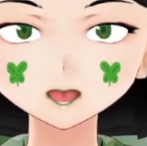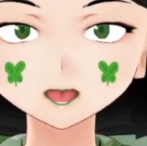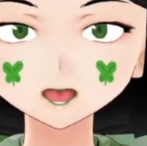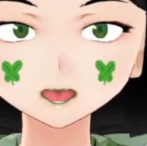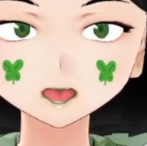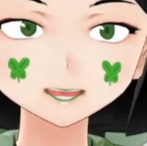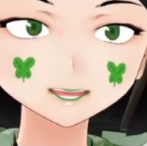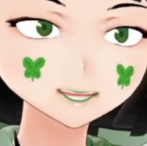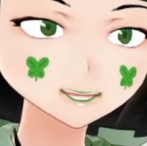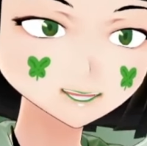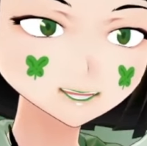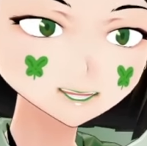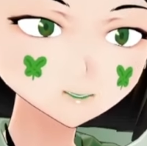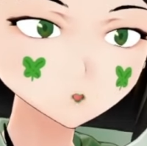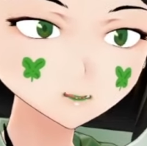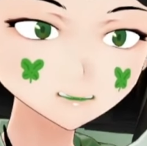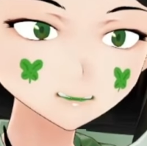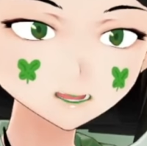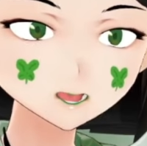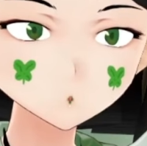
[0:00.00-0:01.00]
Yeah, you
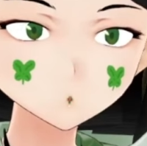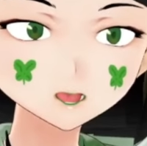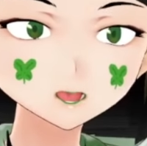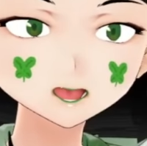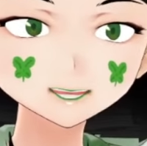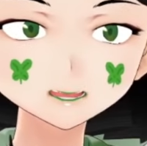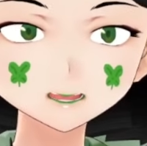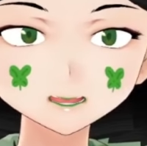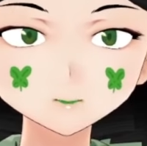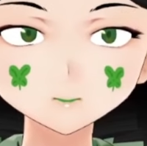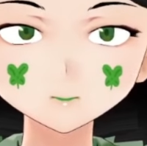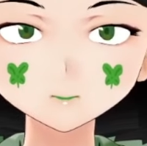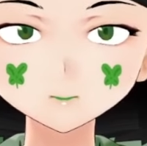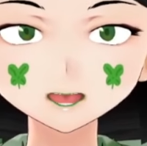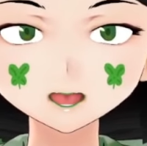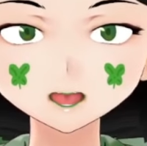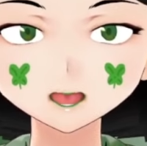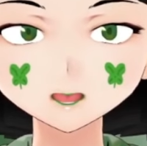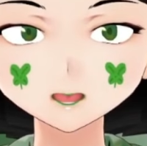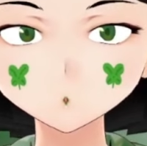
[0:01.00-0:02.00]
should do that.
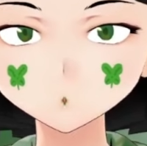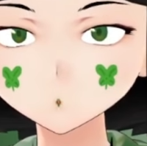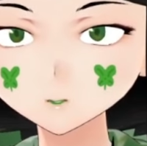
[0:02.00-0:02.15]
Thank you.